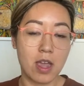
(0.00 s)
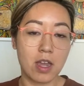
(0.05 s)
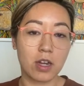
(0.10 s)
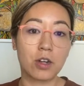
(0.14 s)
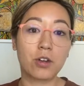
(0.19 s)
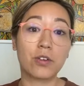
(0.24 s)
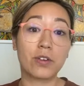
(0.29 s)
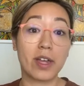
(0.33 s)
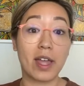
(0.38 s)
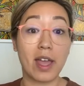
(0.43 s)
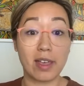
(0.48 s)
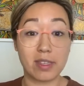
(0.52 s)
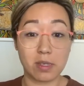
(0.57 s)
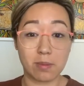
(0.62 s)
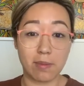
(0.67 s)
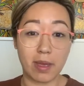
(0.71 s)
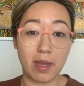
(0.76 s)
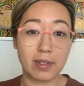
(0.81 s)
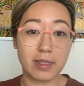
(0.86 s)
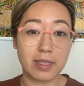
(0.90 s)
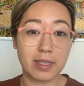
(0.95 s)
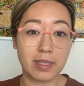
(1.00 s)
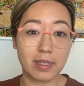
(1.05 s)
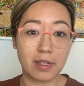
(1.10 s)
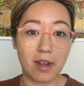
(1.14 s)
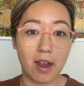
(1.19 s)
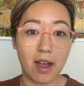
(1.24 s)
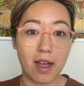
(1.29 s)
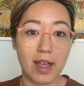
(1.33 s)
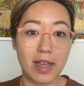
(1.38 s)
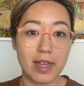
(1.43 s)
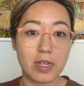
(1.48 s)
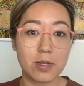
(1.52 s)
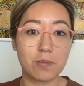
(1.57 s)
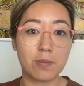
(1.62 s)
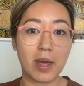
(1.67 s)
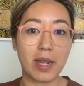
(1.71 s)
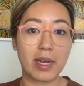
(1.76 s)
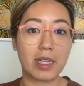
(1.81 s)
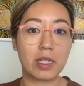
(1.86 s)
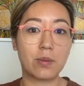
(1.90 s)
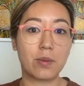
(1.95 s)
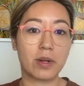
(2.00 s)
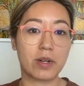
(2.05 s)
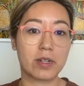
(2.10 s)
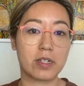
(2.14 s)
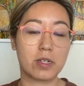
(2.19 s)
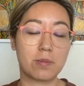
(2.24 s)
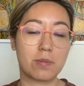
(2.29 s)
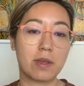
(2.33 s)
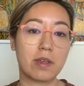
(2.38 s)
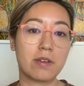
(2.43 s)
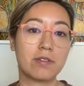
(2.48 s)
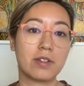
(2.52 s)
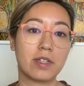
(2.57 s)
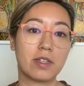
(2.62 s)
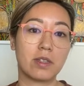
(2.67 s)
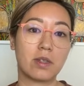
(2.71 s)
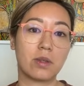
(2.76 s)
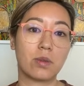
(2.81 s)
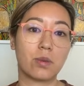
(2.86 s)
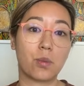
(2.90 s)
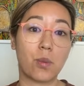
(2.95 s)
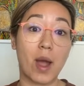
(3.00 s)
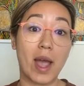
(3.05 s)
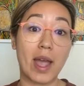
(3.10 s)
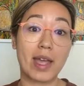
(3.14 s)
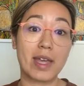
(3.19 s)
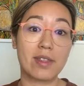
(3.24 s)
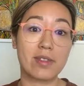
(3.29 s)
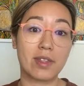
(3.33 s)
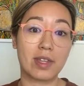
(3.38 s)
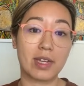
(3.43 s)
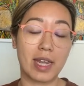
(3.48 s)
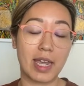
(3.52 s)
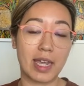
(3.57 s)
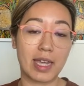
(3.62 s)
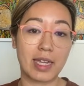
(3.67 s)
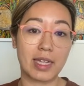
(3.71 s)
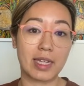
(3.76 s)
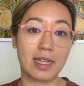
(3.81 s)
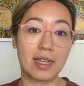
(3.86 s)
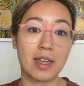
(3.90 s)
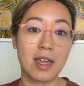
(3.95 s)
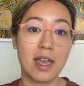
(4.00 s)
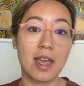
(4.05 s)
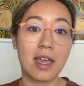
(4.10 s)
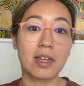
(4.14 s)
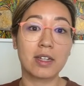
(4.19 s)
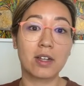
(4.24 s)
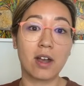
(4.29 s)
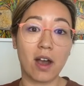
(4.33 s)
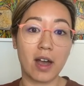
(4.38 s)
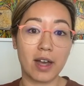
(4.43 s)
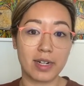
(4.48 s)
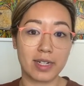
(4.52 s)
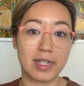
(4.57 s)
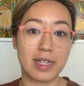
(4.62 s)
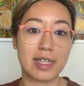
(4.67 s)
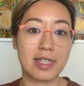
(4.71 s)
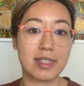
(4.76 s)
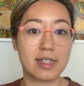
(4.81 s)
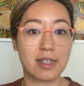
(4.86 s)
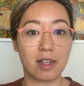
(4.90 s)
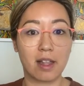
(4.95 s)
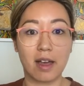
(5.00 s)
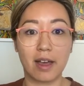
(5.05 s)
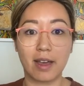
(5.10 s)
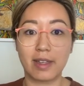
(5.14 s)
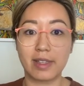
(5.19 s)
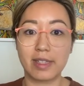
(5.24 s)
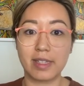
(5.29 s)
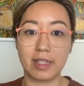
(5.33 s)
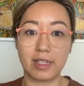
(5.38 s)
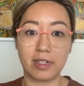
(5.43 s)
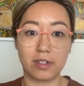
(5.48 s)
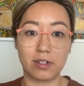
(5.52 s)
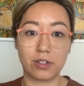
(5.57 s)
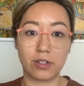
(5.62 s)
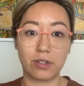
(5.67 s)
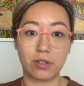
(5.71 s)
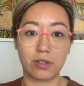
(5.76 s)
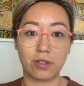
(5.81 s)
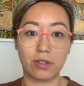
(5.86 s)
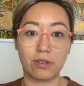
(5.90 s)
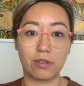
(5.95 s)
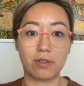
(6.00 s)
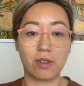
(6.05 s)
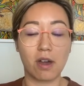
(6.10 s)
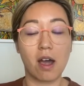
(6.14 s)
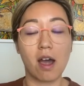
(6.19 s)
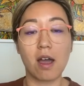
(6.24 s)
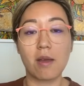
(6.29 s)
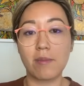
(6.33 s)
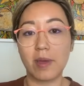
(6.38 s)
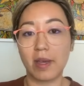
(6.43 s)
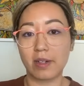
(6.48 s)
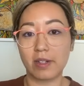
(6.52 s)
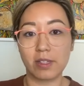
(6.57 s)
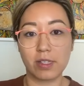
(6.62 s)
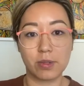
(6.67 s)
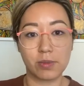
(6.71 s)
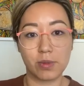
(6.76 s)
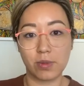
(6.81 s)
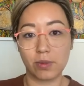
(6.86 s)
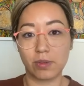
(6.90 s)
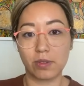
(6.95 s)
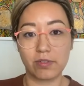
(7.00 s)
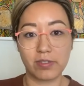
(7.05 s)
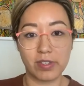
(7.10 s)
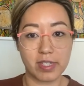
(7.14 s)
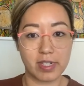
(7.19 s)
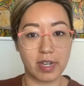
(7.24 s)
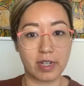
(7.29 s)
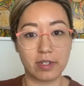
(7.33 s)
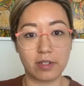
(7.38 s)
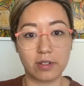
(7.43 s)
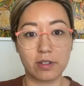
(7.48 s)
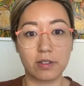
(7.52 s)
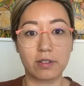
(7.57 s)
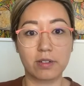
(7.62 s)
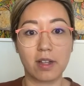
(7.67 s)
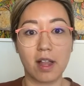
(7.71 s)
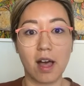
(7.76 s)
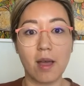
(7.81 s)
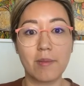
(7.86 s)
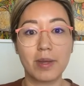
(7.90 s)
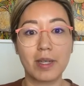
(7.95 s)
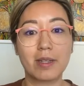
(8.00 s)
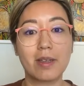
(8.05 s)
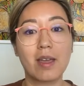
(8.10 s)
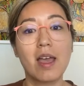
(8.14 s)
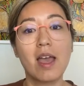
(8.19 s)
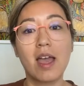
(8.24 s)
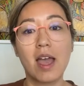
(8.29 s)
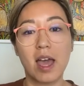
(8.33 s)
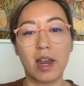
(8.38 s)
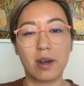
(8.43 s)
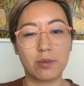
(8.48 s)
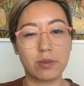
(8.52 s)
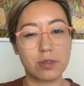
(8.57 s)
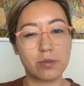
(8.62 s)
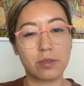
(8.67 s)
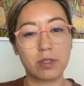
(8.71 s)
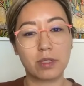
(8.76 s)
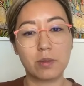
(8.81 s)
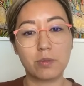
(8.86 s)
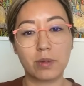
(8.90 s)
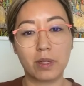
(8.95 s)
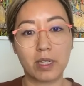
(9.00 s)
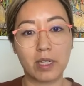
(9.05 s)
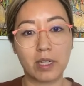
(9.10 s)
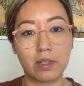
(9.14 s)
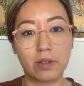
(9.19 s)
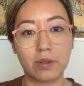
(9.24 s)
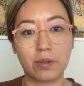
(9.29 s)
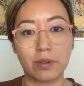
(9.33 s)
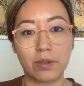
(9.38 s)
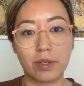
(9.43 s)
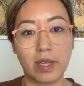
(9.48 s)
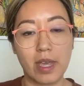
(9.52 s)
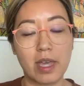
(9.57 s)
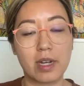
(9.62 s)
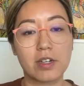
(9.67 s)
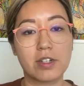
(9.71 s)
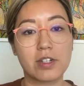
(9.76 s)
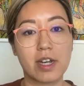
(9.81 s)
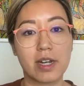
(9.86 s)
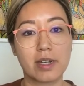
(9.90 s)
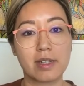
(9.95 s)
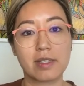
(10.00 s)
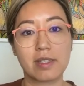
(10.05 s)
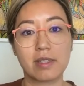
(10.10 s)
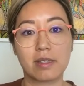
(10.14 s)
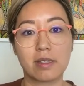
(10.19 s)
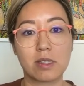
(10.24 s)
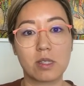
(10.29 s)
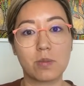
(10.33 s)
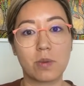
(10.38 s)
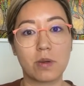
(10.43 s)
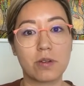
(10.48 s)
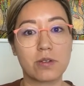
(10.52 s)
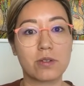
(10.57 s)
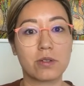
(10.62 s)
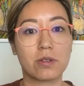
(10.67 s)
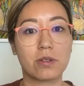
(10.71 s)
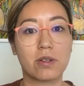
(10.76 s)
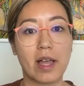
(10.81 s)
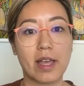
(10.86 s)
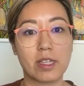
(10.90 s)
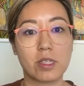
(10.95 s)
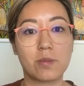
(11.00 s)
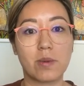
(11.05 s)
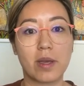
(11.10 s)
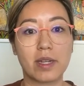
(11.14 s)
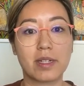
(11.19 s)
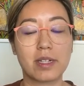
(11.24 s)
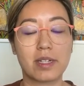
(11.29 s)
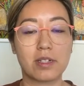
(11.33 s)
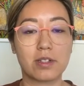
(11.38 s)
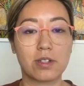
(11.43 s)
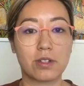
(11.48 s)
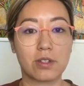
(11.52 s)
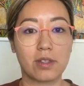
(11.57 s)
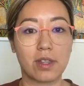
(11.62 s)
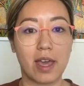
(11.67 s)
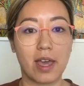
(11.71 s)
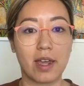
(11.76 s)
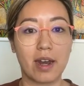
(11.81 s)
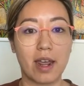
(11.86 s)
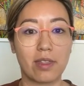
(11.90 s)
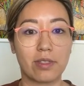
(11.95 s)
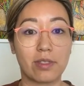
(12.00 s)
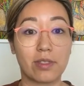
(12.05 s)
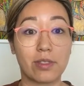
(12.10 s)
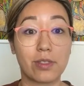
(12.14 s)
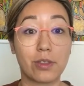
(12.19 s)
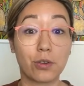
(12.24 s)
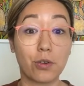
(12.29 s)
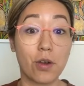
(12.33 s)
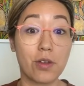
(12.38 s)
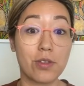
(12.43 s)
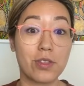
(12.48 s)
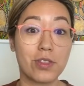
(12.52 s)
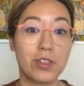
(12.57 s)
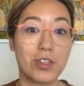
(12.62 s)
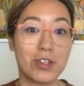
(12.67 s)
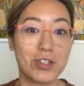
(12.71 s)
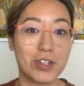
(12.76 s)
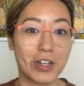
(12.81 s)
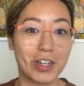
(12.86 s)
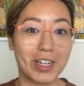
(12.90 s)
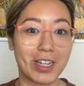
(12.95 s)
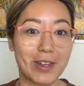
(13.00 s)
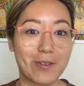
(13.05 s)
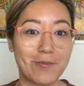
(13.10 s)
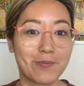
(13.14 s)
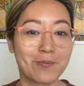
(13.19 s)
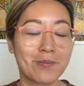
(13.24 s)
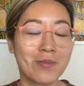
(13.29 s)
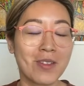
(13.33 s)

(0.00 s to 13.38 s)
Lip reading: career as a mountain guide, but he wanted to pivot in the way that he guided his clients into the high mountains with all of his technical climbing. And it was really bringing in all the energetics and the spiritual aspect into that and the growth and the journey.